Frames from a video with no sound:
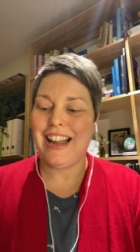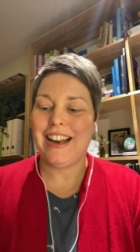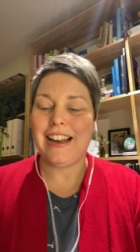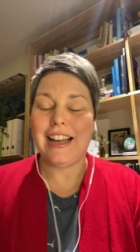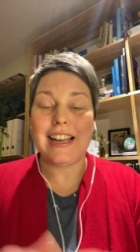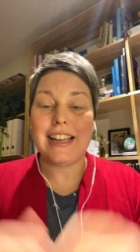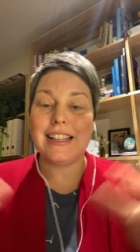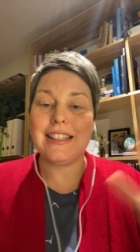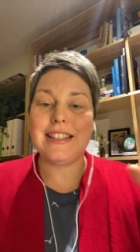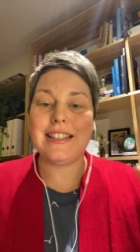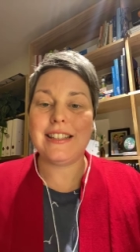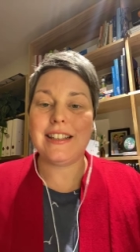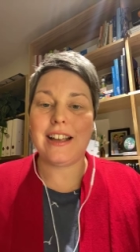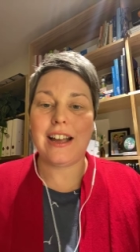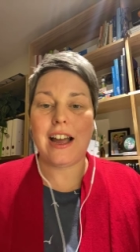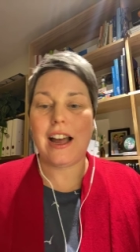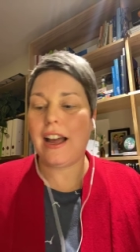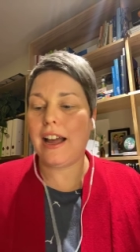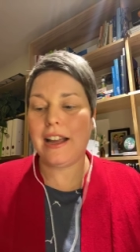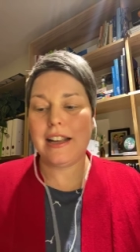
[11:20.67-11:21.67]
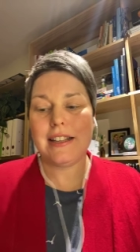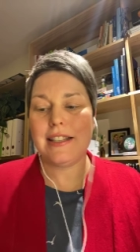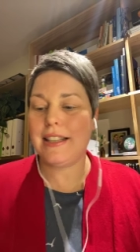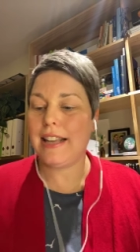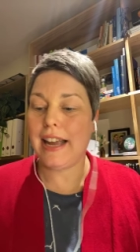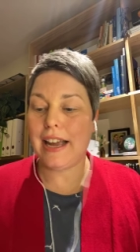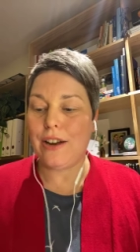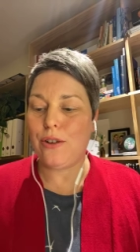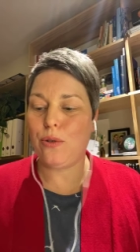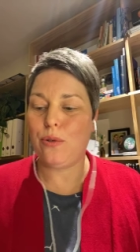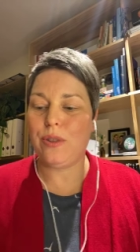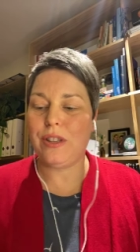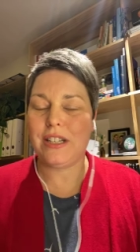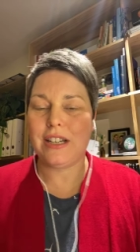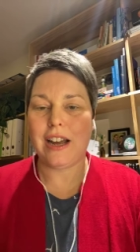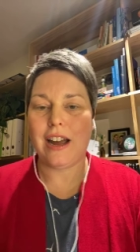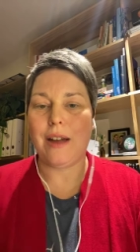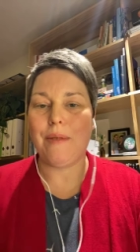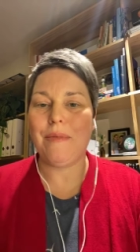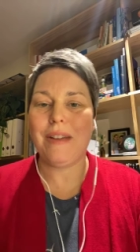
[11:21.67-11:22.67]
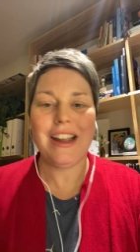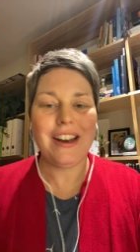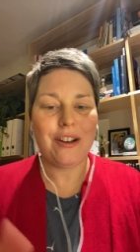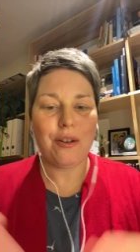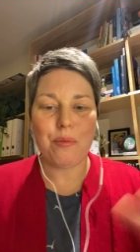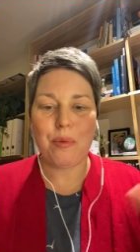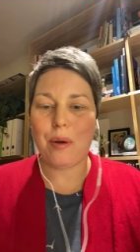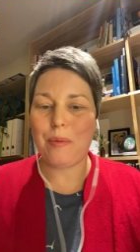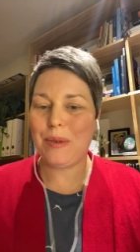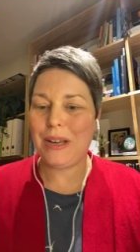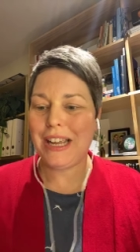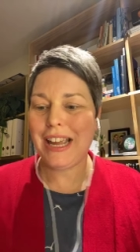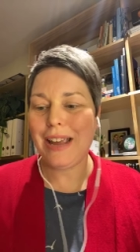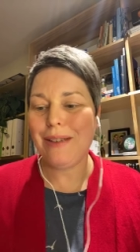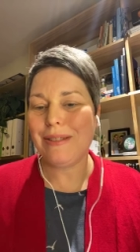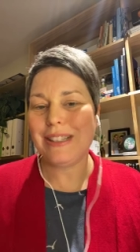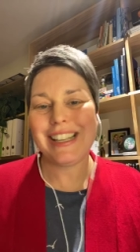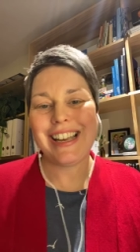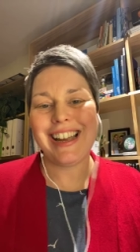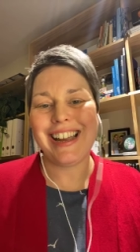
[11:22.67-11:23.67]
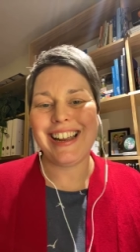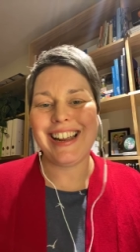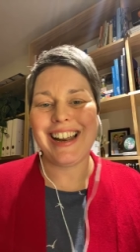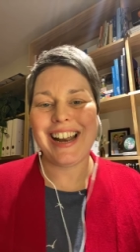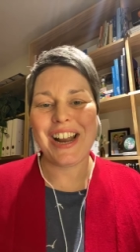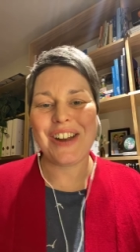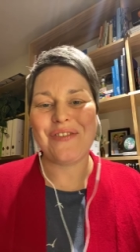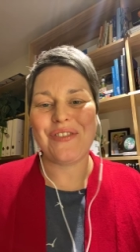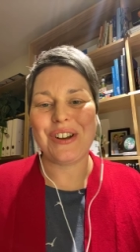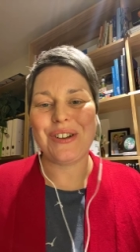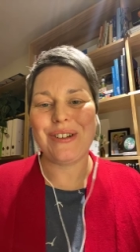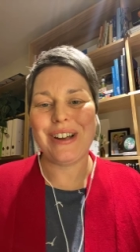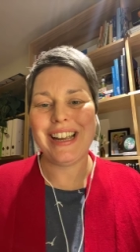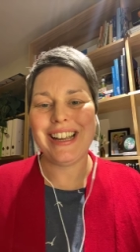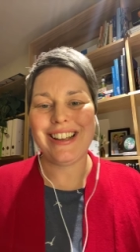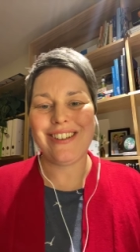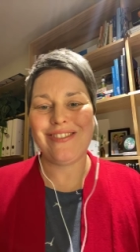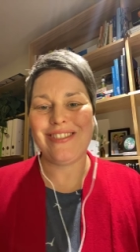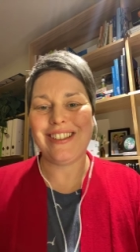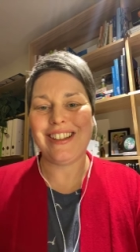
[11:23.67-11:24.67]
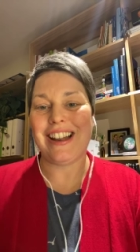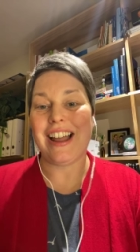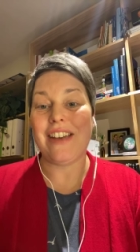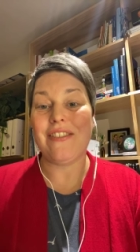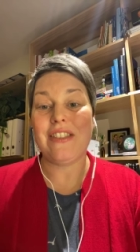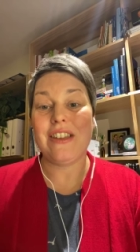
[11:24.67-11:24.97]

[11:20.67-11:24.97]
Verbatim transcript: Like it's, I say it all the time, and I'll probably keep saying it every week of the life.